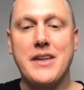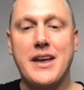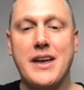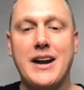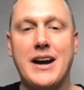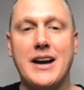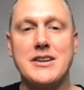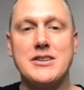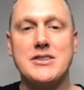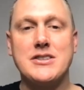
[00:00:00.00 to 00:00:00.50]
And
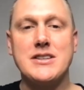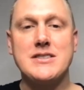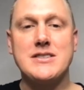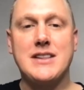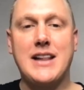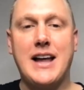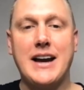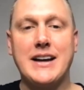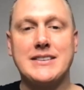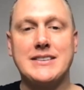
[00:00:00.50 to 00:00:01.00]
I'd just
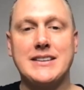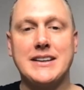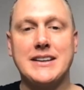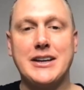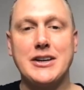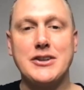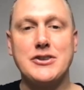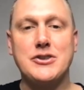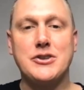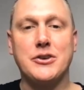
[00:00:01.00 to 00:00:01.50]
like to
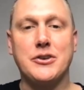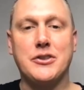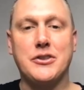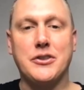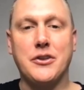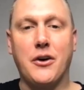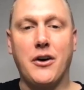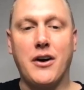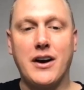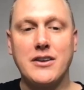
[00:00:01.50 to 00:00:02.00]
get your
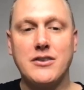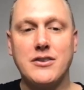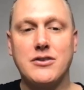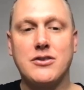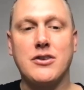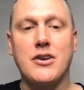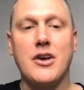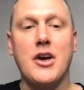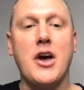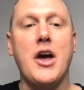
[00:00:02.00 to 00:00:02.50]

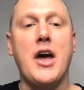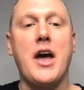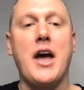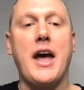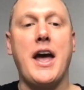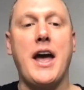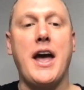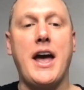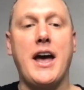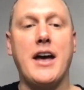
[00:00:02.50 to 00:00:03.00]
thoughts
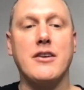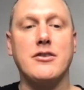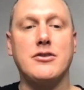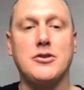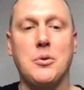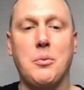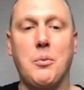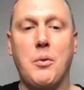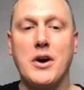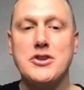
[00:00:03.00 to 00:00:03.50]
as
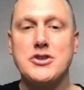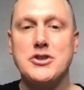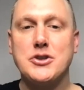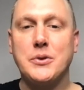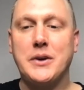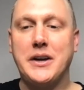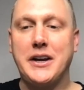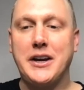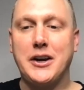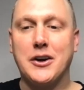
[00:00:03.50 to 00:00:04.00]
to what you
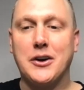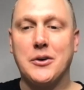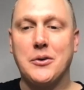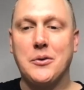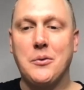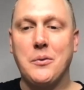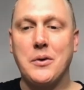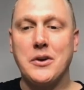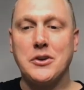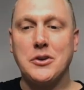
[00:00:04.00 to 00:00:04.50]
hear
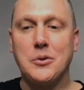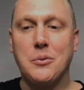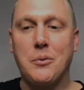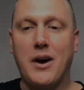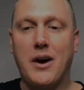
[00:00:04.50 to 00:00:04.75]
when you